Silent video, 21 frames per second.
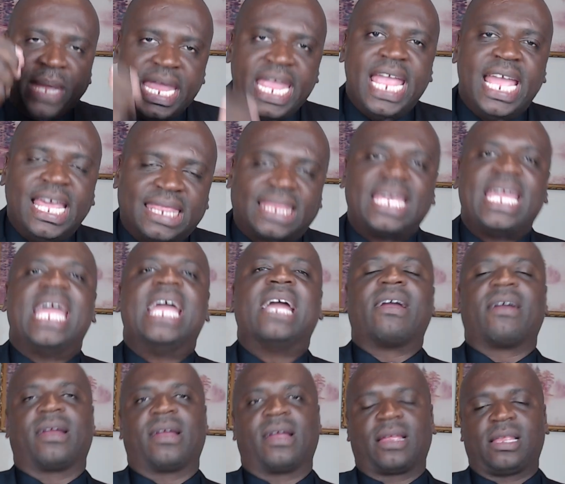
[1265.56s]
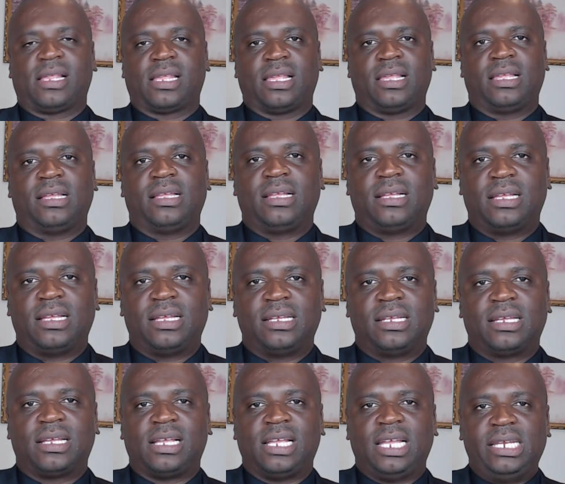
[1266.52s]
being there
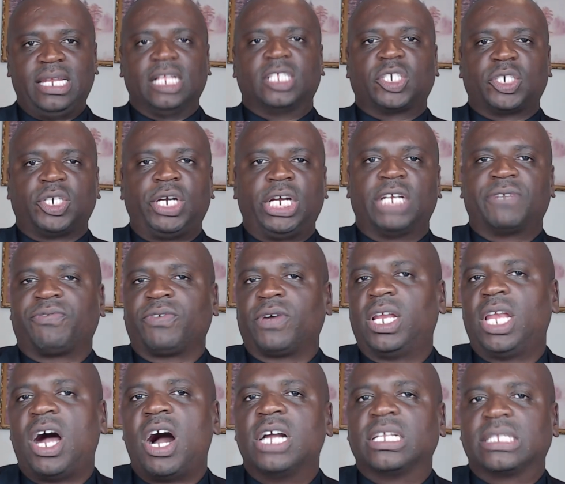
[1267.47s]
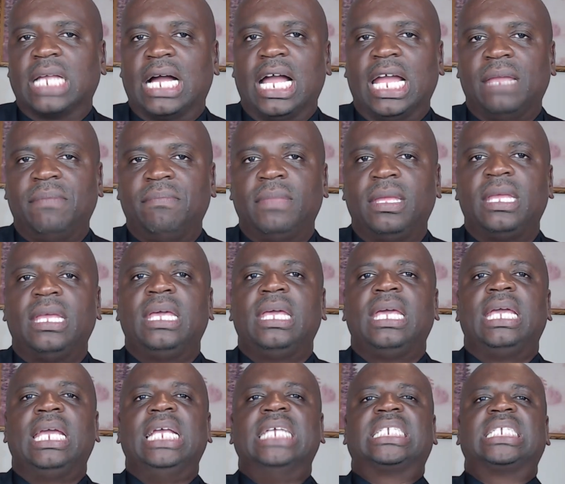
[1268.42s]
in the church for a long time.
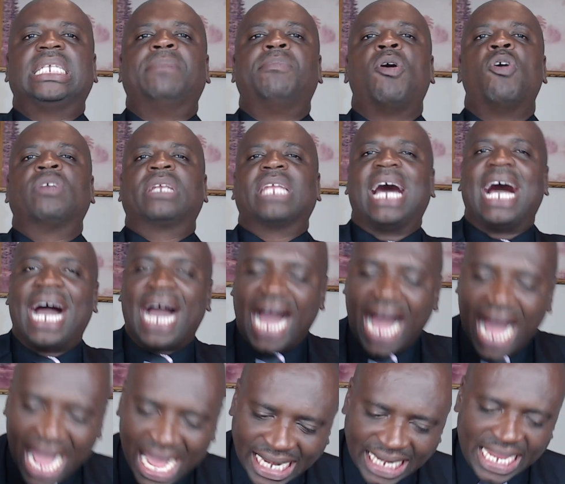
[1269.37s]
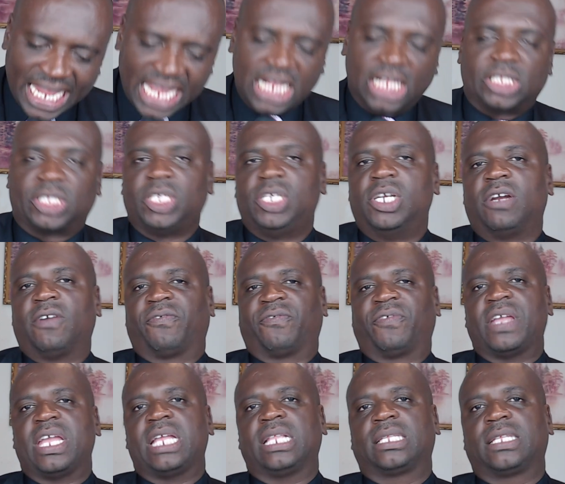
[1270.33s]
It's about adding to your
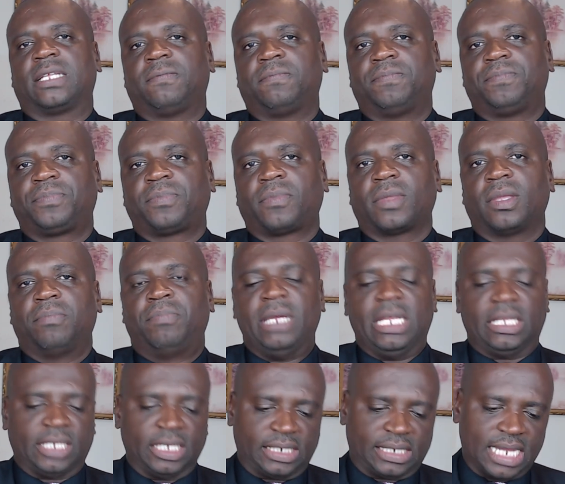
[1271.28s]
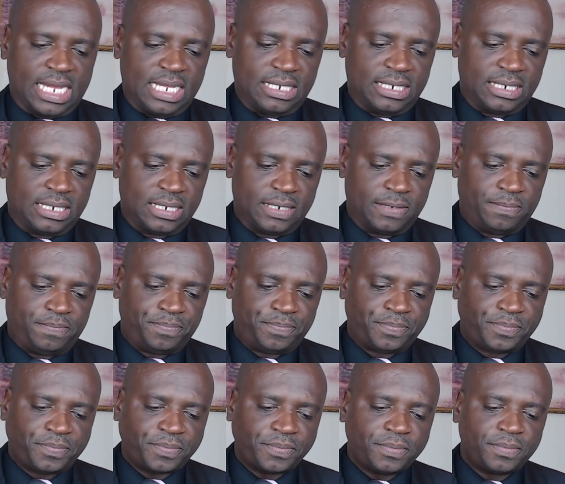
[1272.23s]
faith. Peter says,
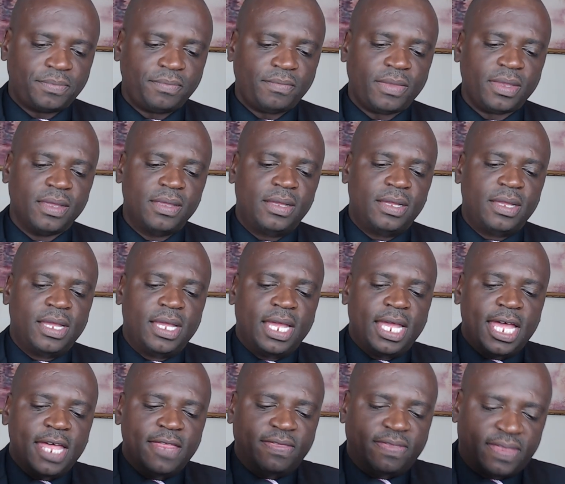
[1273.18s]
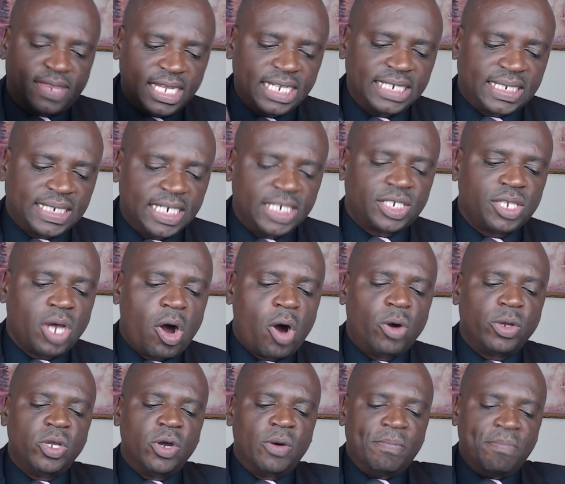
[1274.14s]
this is
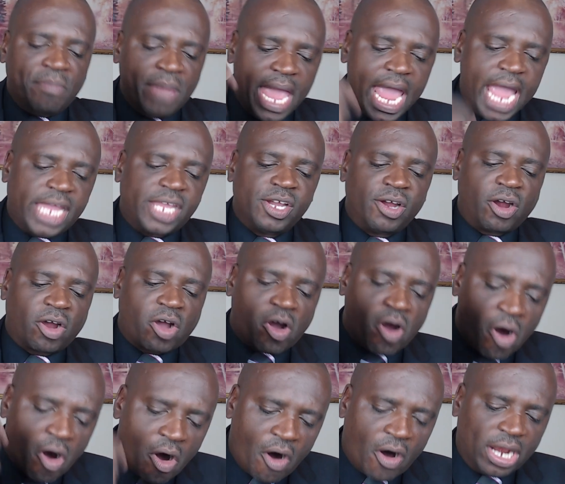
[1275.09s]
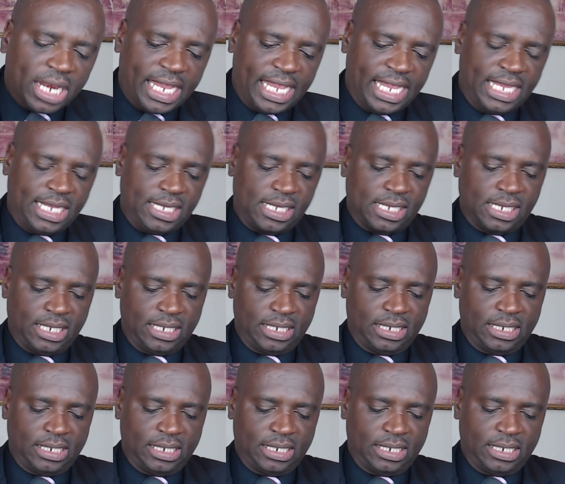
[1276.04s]
how you make your calling